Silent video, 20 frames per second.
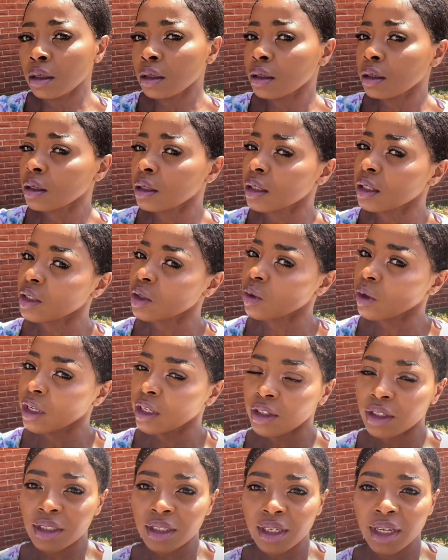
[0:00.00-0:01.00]
So this is what it
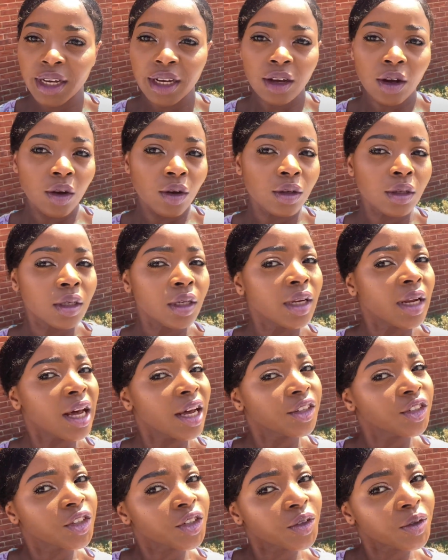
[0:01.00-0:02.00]
looks like on
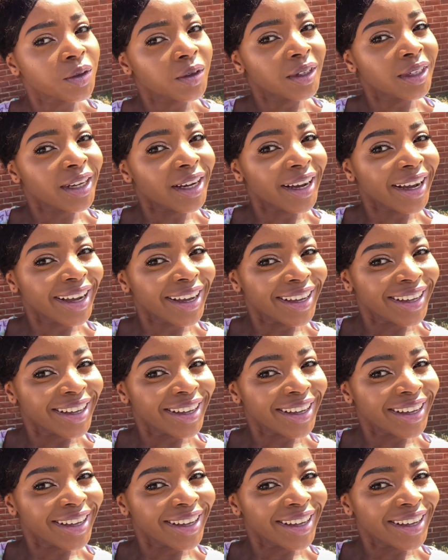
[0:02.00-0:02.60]
natural light.